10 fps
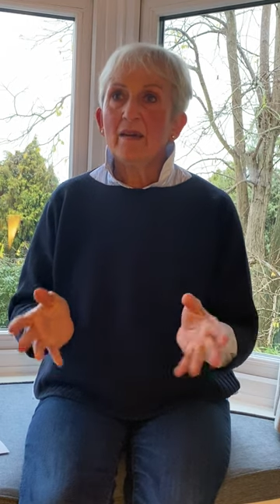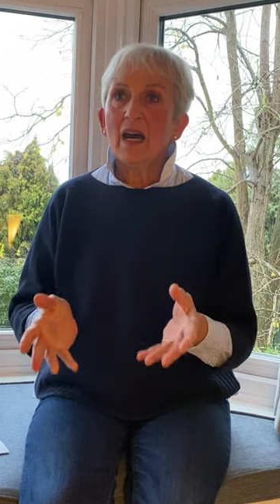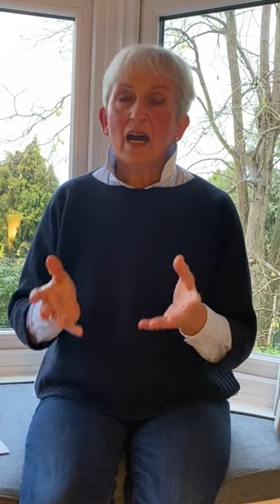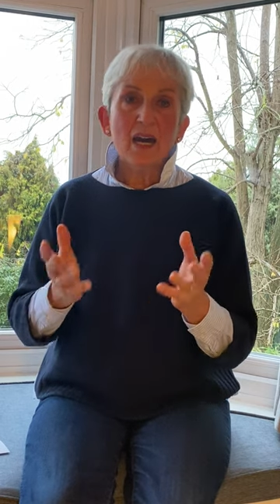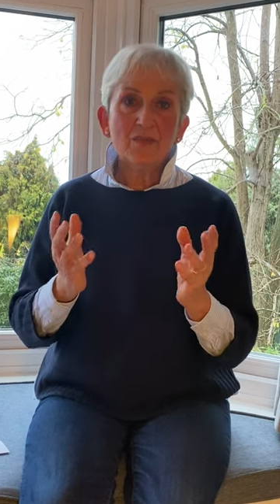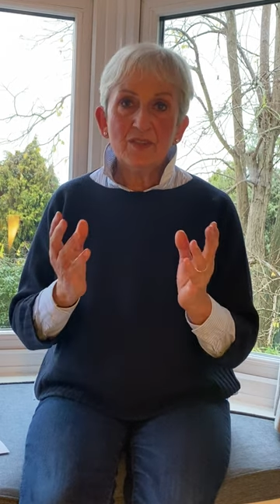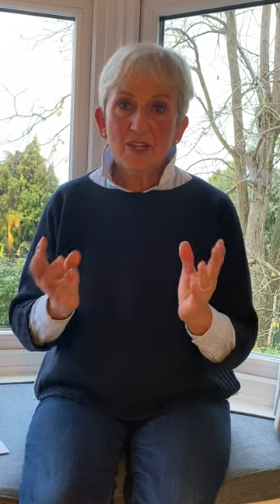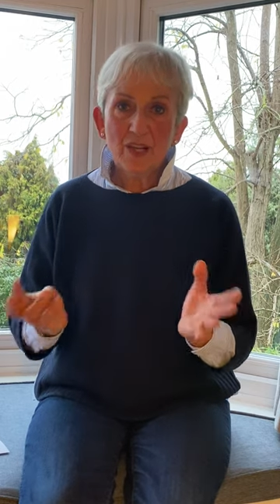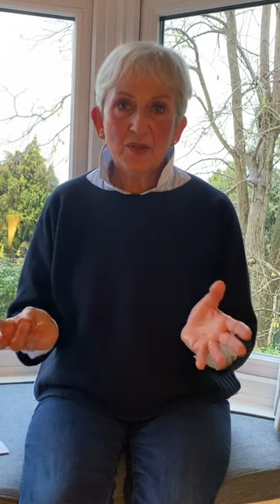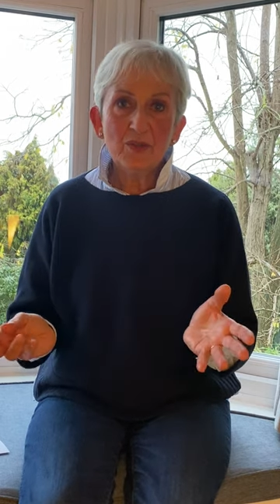I've
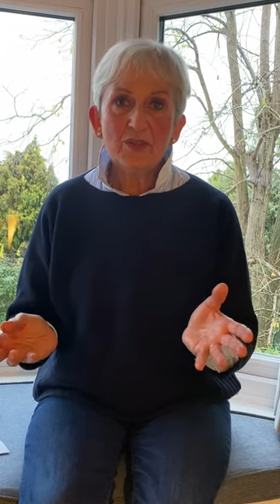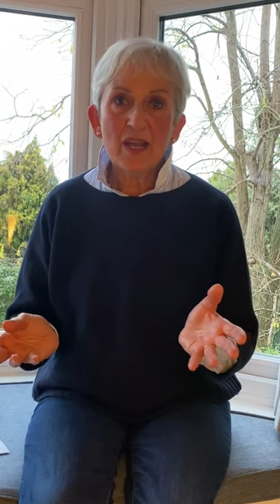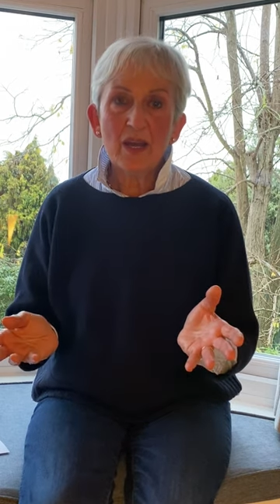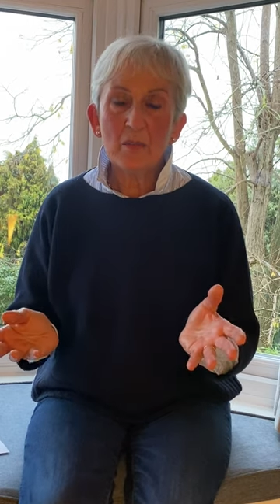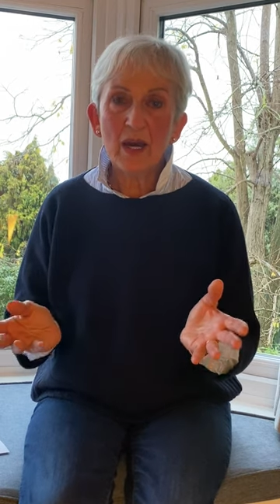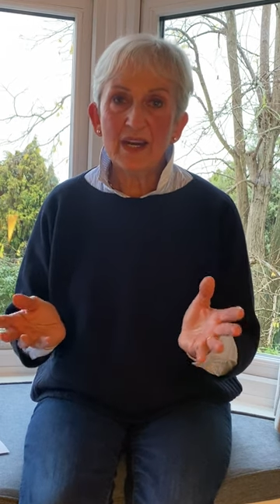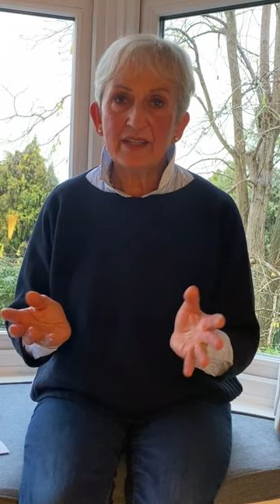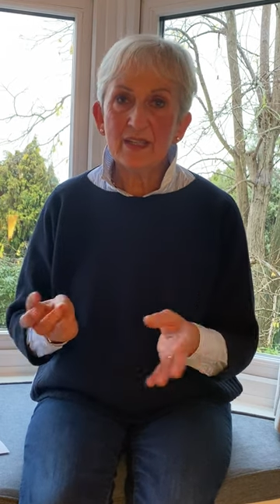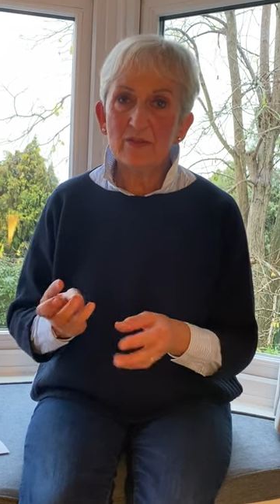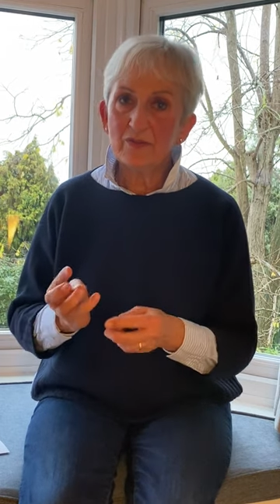known
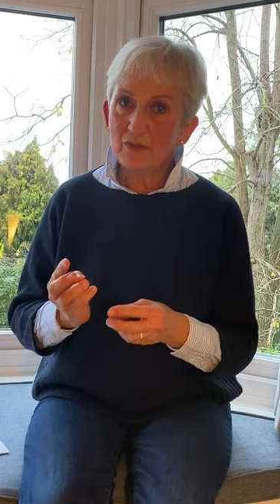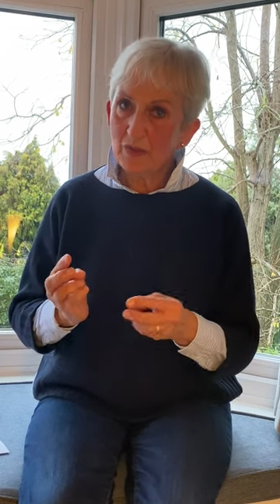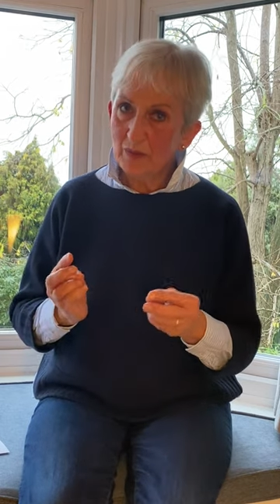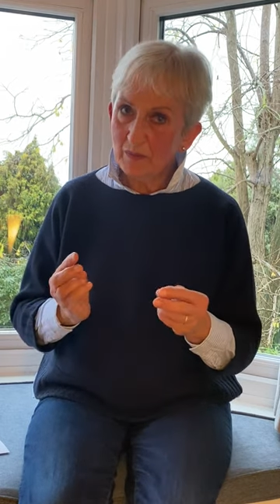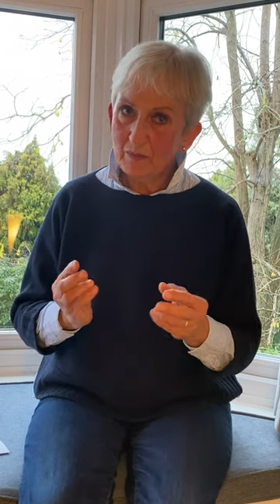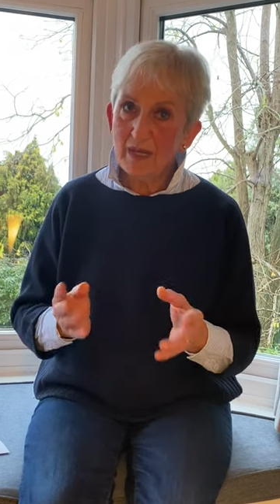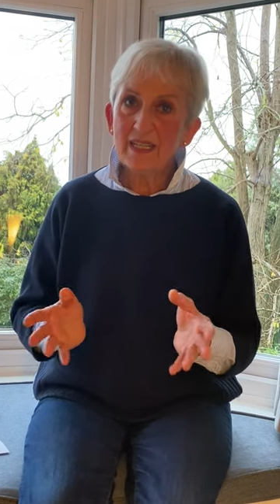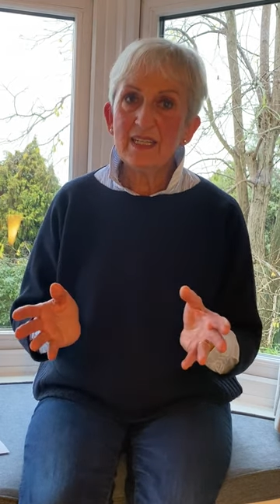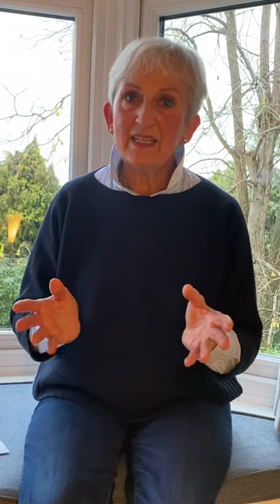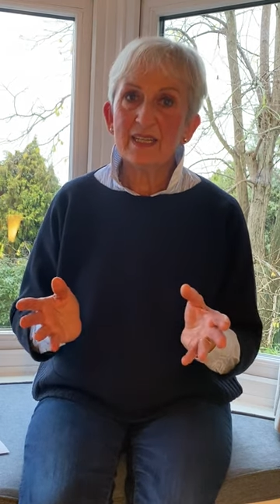Hermione for
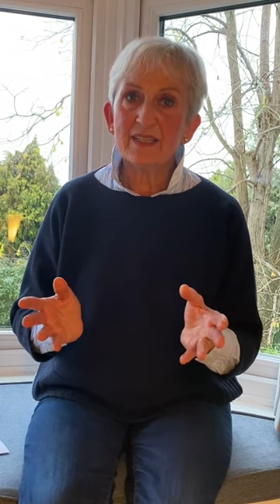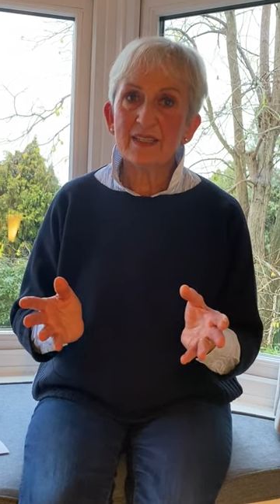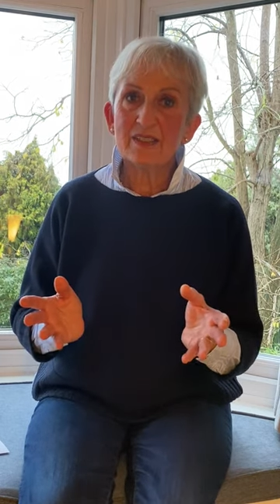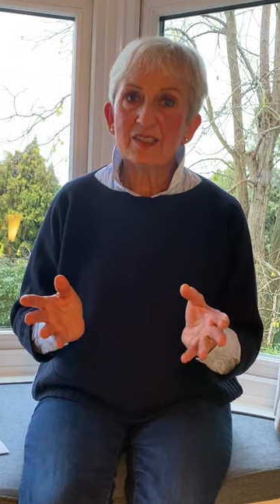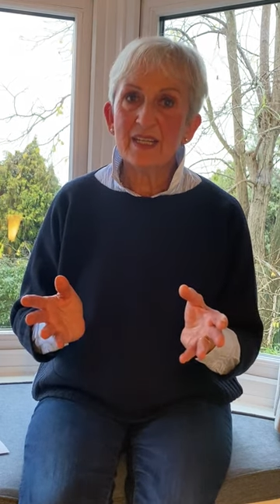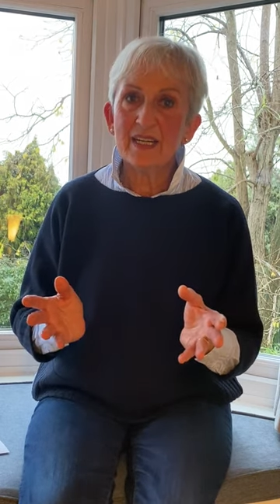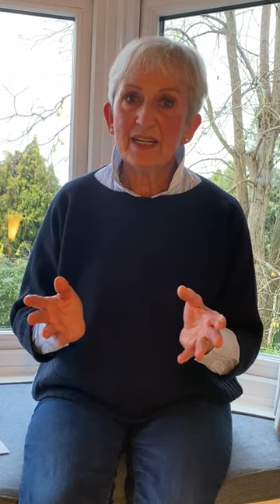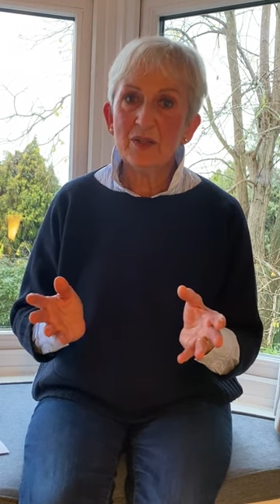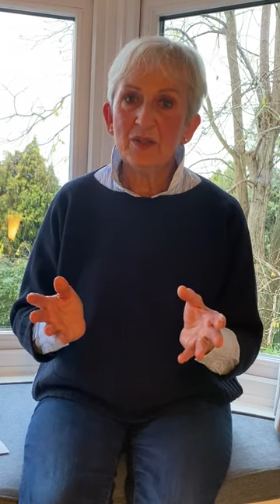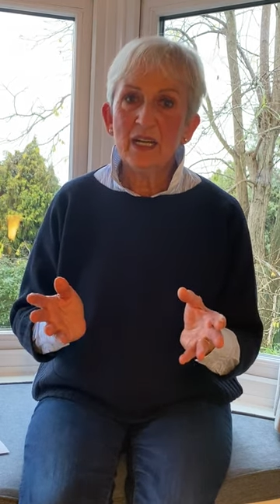many years
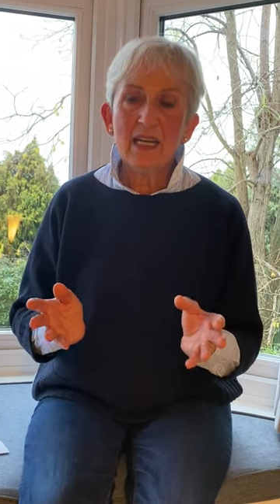now.